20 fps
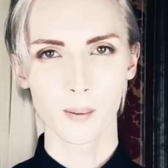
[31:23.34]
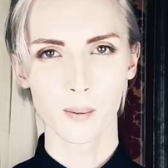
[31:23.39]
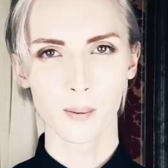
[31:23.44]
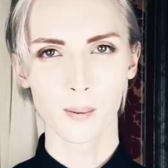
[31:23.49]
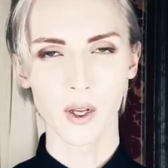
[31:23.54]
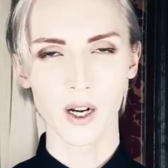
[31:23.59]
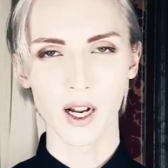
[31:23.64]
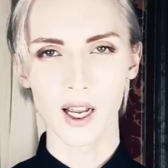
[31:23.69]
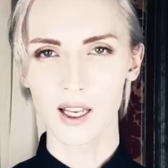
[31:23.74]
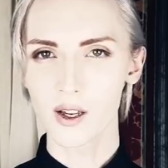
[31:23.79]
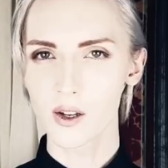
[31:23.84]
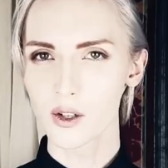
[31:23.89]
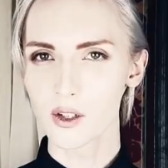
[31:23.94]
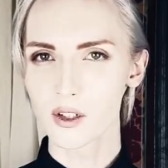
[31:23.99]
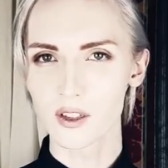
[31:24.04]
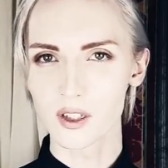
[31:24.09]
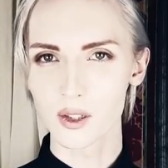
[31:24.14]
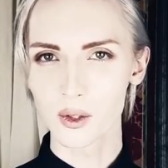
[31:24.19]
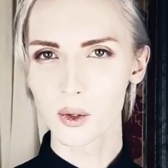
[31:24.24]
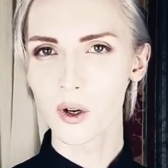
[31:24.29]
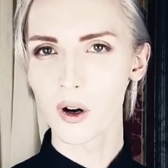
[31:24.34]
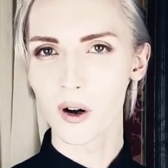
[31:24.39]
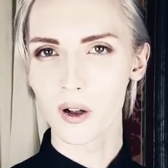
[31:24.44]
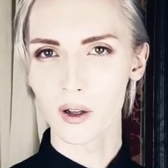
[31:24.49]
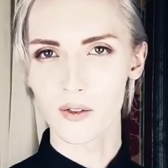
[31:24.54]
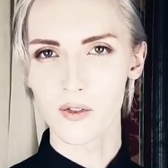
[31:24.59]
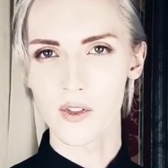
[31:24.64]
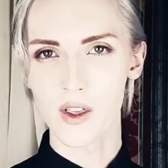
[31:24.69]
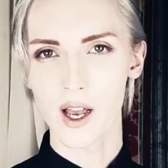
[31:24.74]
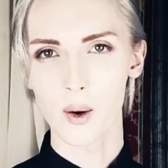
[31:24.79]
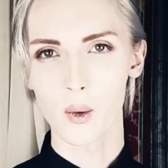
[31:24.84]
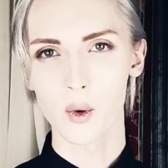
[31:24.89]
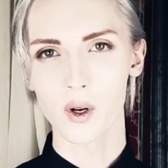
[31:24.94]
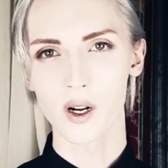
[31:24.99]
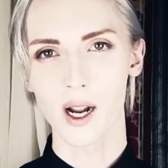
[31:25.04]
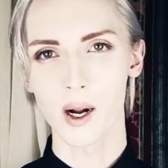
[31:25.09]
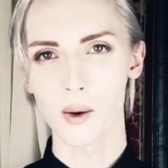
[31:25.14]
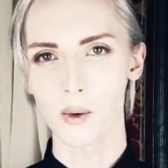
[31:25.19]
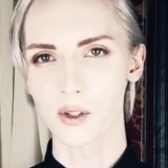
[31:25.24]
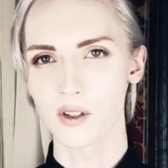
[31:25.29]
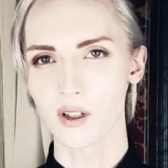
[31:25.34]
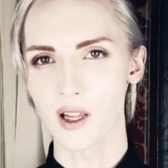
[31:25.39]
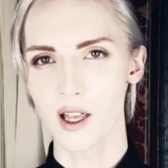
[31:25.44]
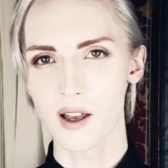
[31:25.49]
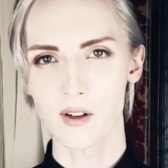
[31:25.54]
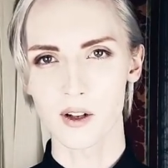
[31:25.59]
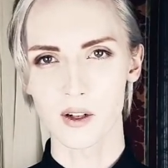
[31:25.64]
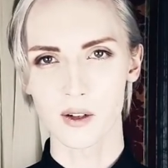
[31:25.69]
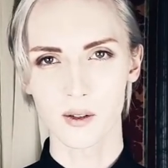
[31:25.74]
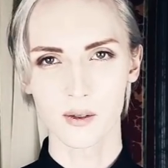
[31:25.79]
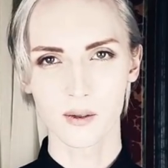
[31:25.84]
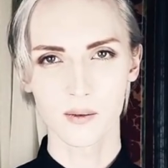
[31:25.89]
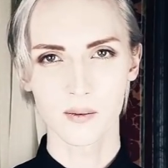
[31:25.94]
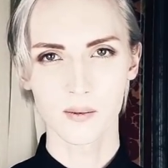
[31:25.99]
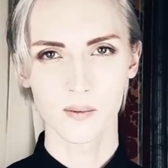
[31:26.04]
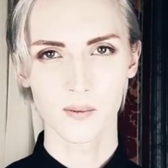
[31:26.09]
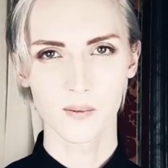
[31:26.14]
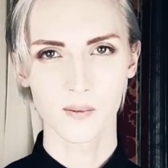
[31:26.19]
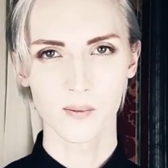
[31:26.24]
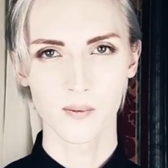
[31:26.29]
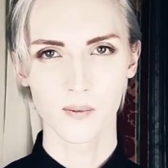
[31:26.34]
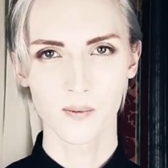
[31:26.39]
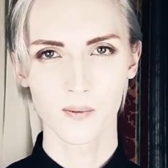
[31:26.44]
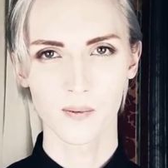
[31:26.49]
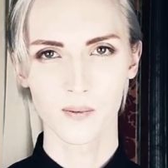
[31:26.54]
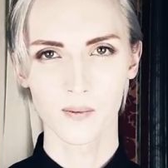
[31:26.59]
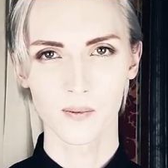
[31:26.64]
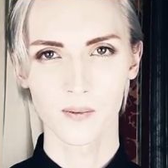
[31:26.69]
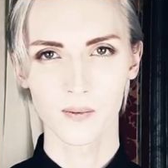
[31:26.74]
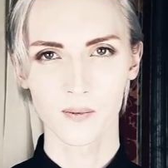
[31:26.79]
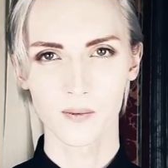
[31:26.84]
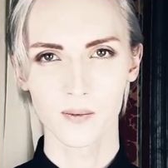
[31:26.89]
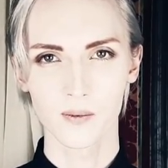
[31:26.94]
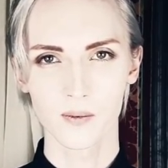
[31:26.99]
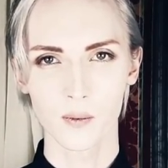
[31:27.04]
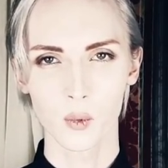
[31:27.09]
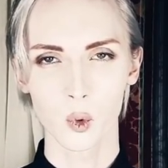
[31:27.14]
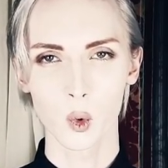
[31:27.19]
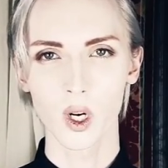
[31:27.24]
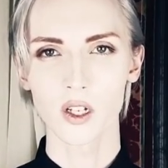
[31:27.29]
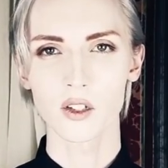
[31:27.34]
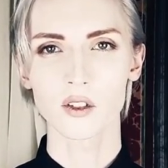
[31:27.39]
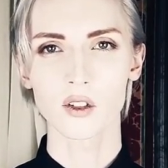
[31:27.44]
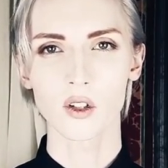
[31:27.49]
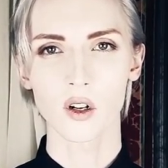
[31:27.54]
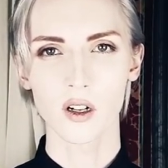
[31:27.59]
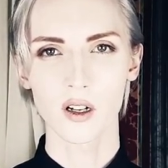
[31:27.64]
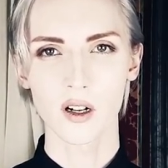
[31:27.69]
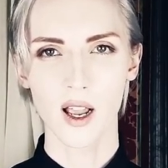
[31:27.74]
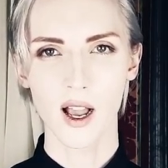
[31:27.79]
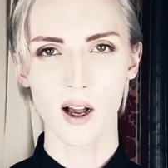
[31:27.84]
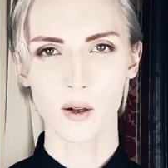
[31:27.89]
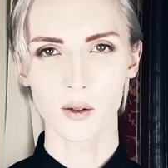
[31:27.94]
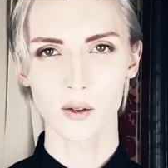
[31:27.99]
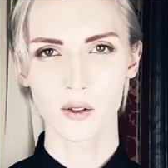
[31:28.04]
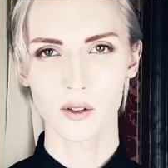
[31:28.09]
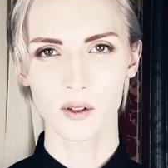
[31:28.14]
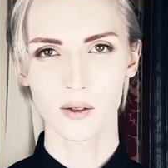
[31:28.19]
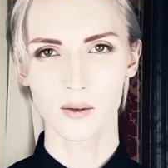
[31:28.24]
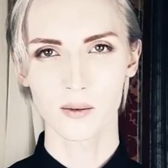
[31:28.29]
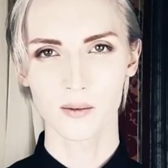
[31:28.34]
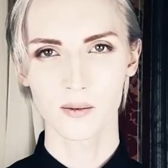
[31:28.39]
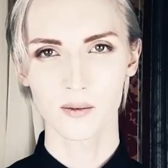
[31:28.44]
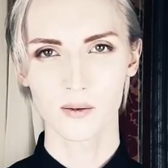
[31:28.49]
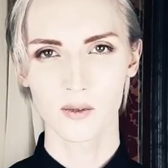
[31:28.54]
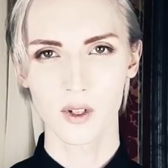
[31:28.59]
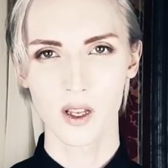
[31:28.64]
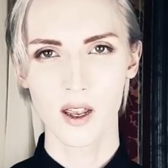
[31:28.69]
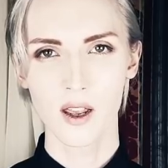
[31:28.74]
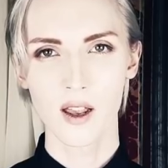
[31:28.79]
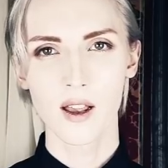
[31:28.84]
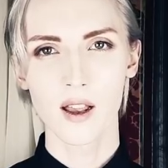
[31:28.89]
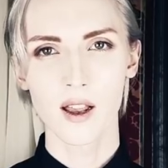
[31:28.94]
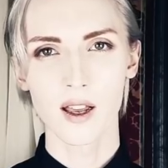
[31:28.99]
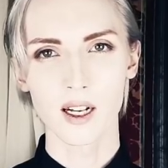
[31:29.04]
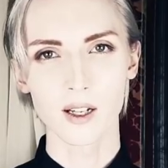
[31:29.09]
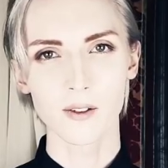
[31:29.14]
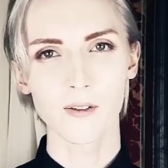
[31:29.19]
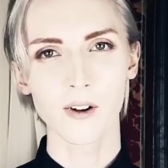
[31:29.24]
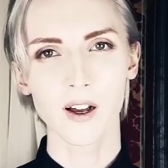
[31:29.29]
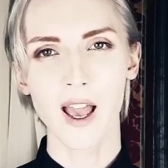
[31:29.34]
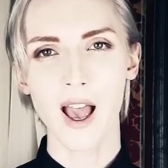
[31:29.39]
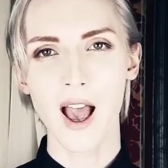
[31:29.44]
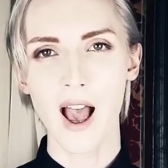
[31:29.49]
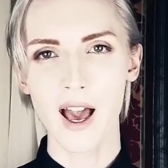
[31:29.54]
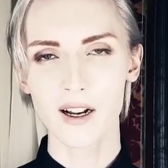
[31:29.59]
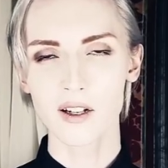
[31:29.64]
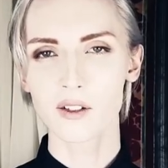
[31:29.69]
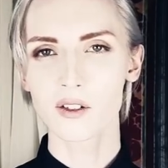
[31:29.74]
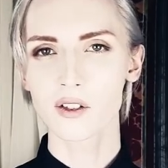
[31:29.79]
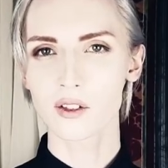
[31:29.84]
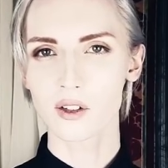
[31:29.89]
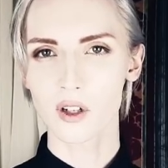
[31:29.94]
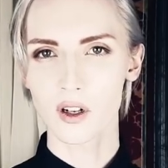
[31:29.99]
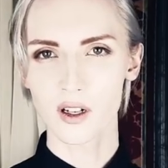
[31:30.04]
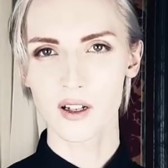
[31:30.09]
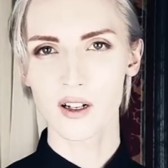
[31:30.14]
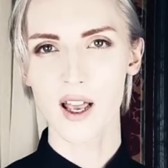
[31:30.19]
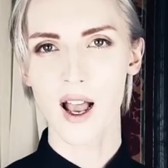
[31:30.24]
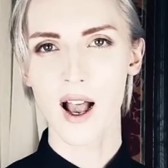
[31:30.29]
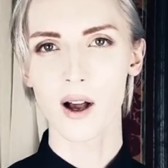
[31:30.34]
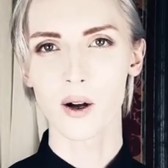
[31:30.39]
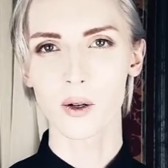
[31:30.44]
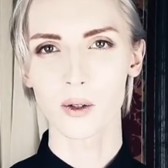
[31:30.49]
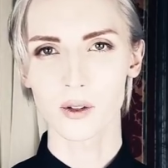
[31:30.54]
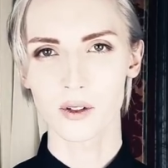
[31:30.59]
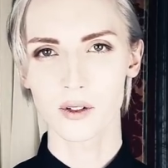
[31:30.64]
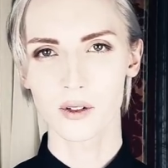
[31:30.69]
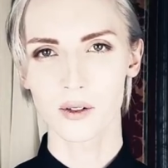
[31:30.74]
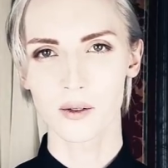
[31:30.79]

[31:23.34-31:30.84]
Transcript: But I couldn't do all of that when I was 11. When I started out. And if I hadn't started out,